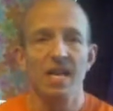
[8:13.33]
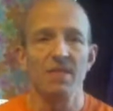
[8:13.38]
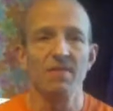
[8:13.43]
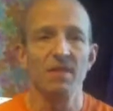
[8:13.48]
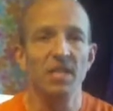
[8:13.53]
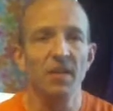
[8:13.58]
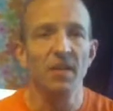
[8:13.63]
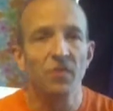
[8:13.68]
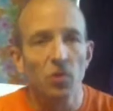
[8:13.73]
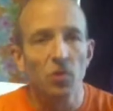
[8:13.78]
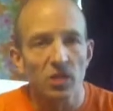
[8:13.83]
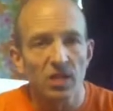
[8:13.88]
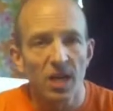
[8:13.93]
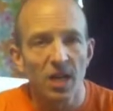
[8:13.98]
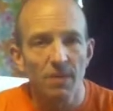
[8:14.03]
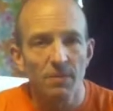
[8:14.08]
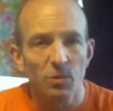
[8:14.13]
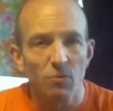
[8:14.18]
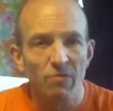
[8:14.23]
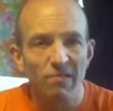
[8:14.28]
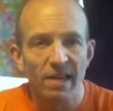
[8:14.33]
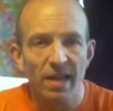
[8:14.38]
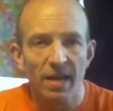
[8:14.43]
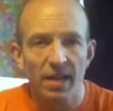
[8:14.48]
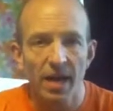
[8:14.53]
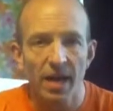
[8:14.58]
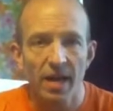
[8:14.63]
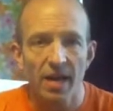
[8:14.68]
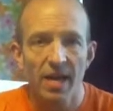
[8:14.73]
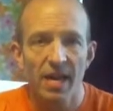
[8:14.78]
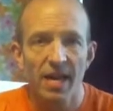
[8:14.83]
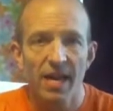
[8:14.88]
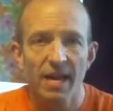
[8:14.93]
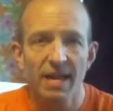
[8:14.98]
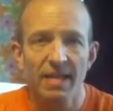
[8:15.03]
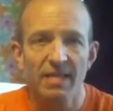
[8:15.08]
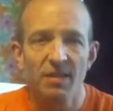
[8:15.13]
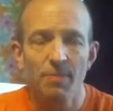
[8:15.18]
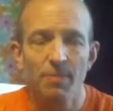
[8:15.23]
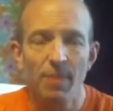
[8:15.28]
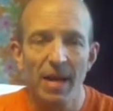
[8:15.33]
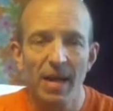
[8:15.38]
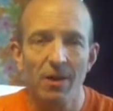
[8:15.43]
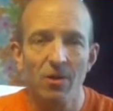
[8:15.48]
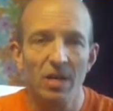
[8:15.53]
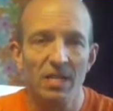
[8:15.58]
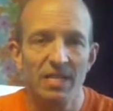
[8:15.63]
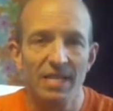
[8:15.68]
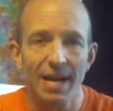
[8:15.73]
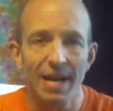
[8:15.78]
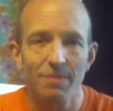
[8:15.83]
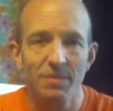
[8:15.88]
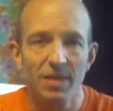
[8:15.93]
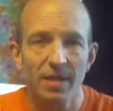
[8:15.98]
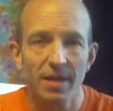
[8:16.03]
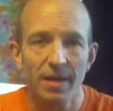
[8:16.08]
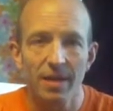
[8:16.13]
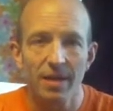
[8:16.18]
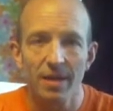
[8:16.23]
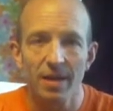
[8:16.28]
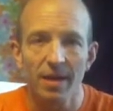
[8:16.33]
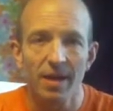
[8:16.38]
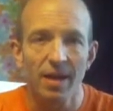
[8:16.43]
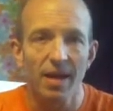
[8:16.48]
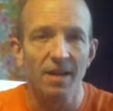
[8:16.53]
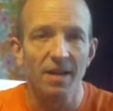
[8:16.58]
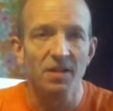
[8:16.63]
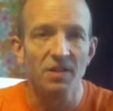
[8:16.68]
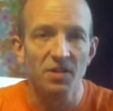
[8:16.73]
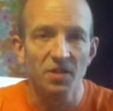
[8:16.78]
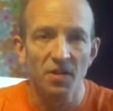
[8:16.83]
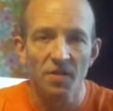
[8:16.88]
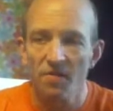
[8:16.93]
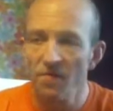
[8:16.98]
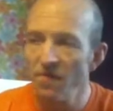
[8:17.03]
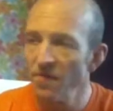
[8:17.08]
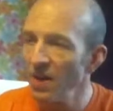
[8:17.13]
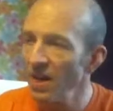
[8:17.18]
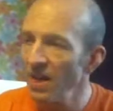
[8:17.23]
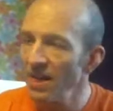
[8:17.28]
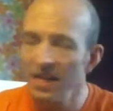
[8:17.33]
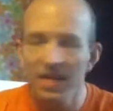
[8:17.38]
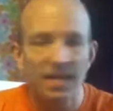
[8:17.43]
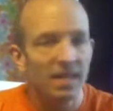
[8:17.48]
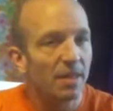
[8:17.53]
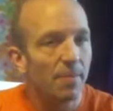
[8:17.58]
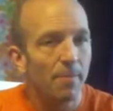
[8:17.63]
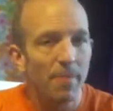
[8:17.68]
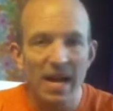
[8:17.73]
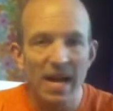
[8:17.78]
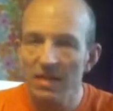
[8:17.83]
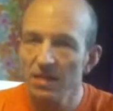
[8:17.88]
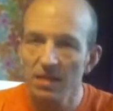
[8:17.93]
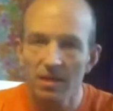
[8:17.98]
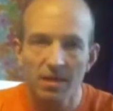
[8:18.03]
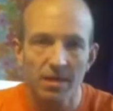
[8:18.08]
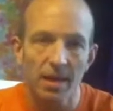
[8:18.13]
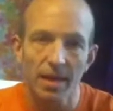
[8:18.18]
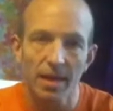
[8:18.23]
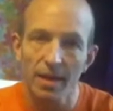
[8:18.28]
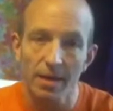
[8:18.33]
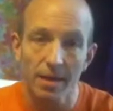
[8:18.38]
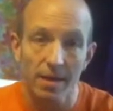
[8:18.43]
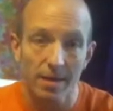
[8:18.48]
in the difficult times we're in, it's about adapting and finding the best thing